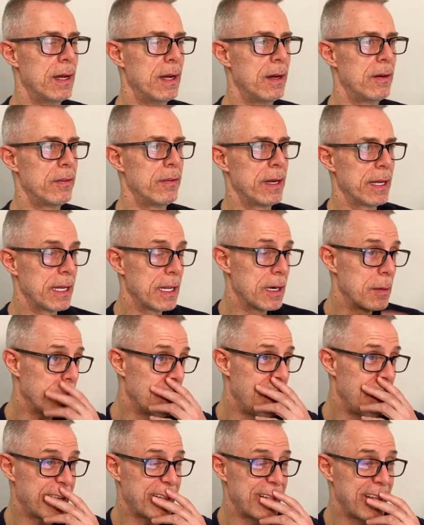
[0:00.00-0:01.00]
All right, I'm going to
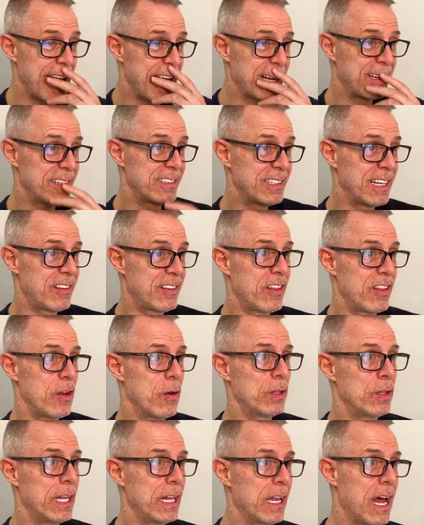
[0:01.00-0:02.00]
block that because that's the
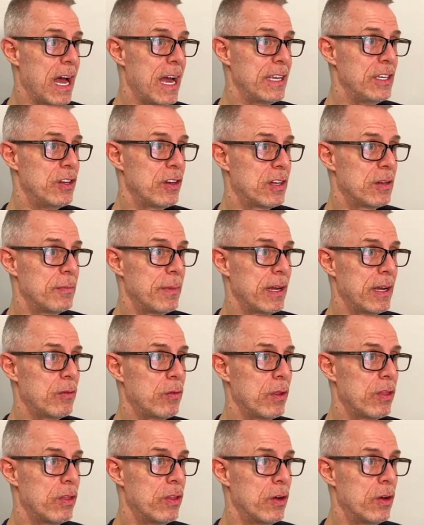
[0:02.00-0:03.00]
only line you can make
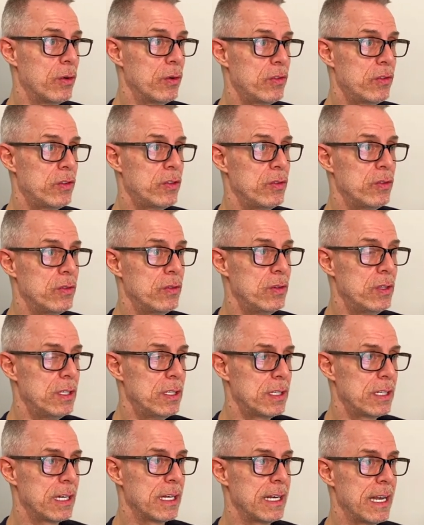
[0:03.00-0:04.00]
with those two
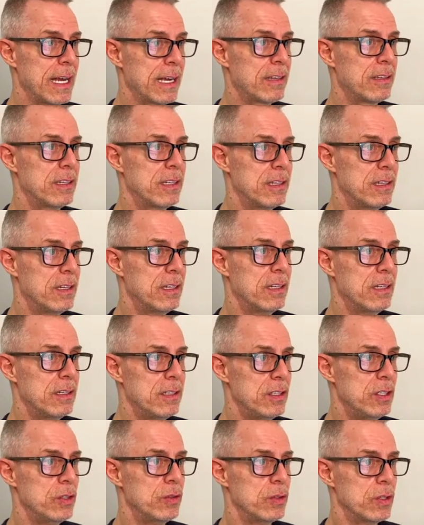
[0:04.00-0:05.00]
connected
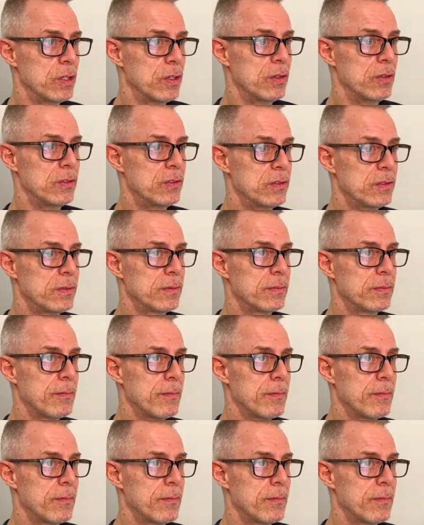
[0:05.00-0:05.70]
Yugos.